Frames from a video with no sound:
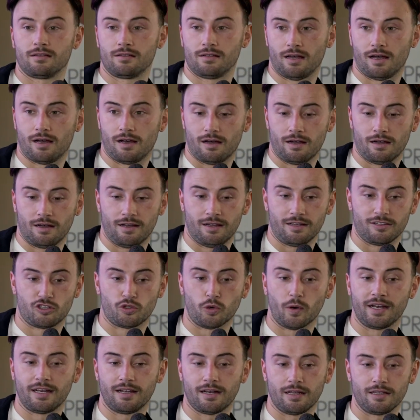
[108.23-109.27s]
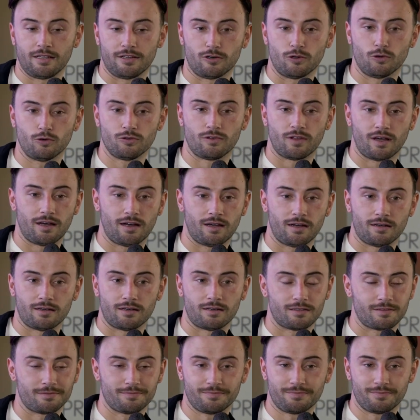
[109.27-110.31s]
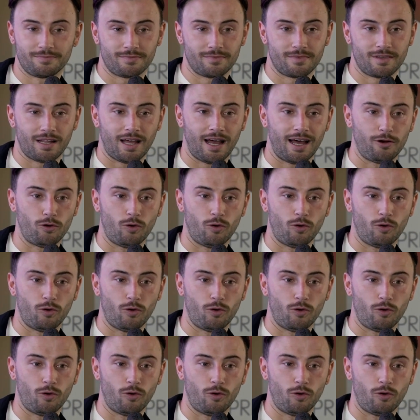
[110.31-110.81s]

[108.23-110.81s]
At 29-year-old, I